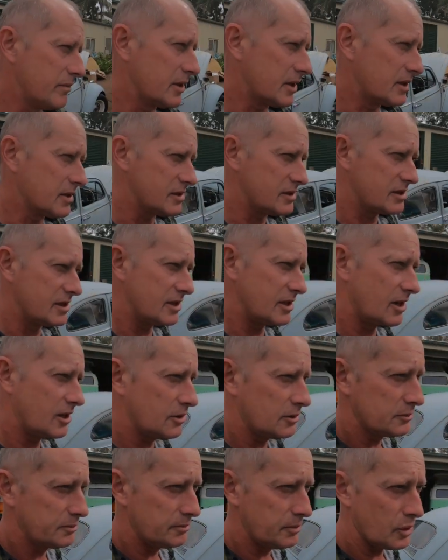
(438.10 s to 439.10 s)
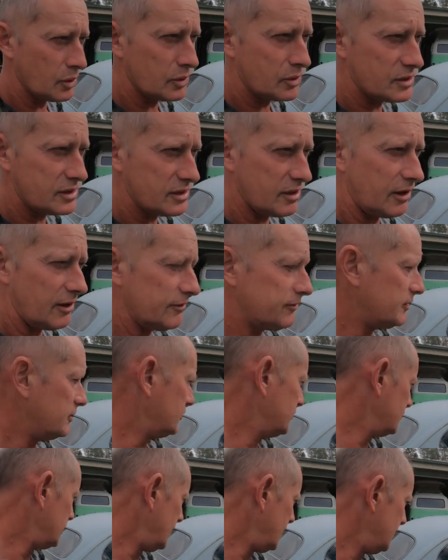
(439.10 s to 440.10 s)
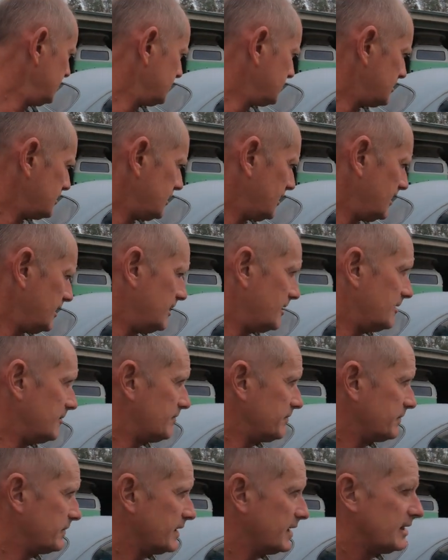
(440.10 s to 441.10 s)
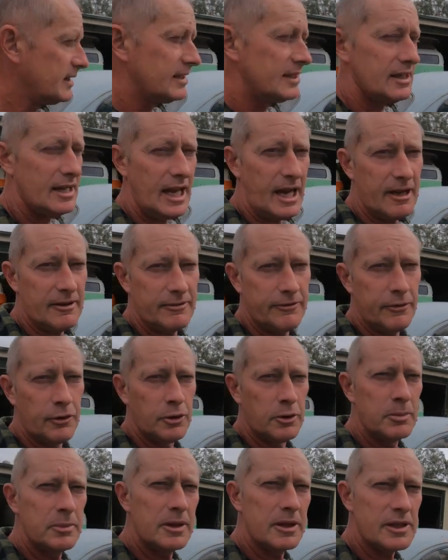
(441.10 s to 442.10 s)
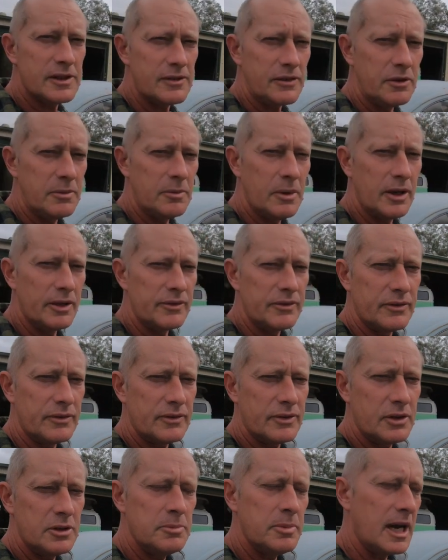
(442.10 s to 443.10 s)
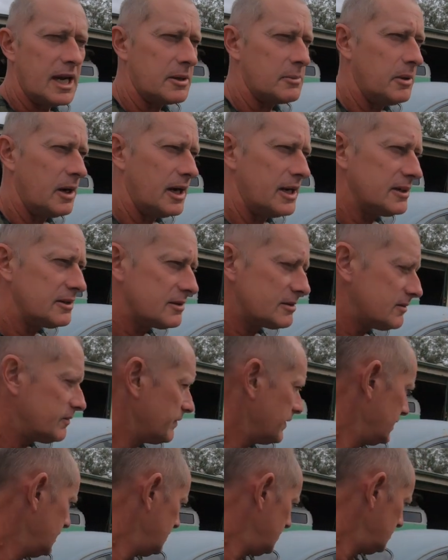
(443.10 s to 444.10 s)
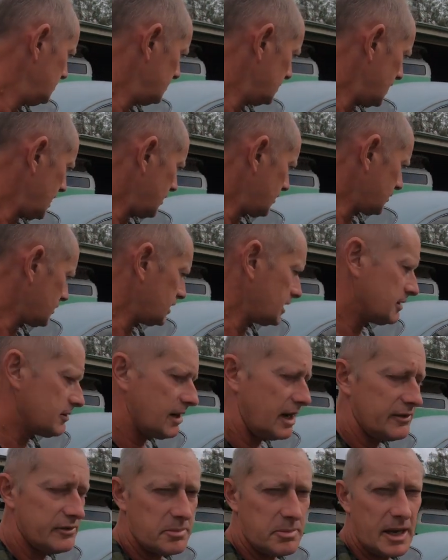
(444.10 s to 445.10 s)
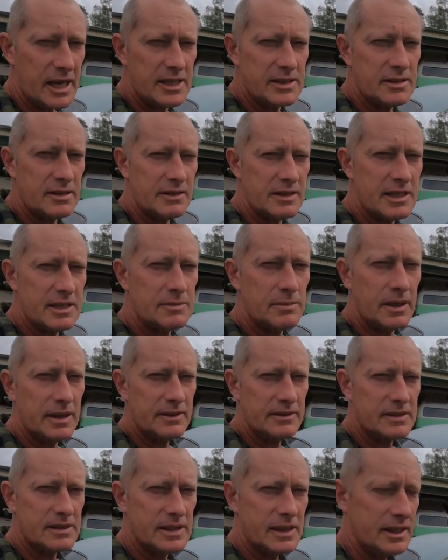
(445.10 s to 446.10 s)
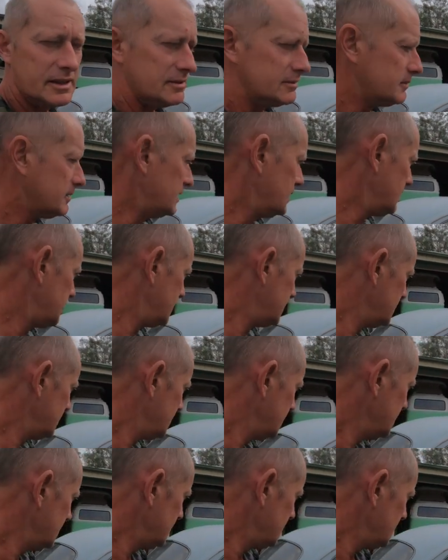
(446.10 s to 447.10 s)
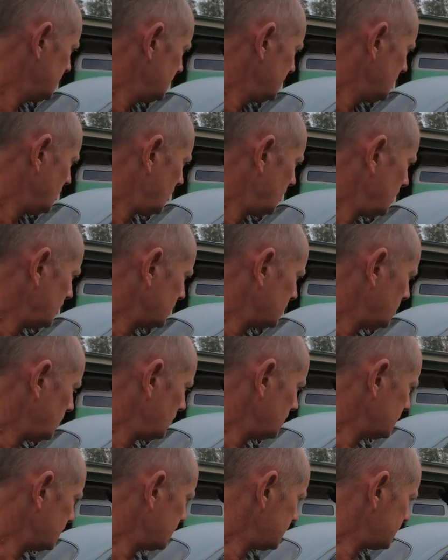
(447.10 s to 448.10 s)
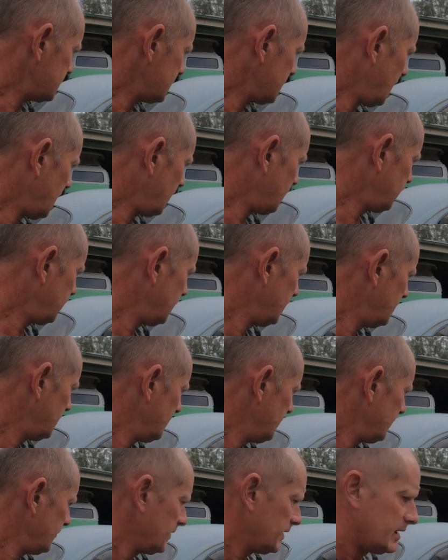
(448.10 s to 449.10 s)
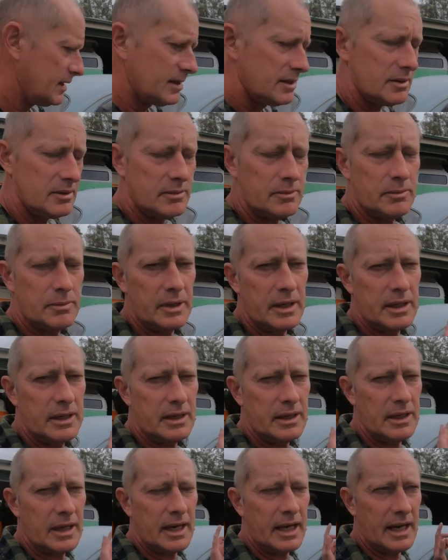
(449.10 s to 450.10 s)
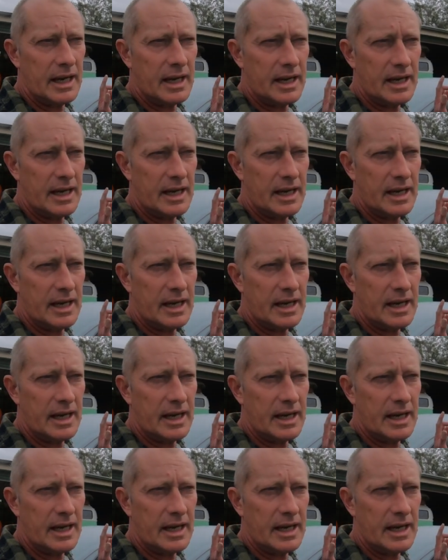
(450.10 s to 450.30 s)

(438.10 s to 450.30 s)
because the old books often don't have formulas for modern 2-pack paint. We're going clear over base on this one, so high quality stuff. We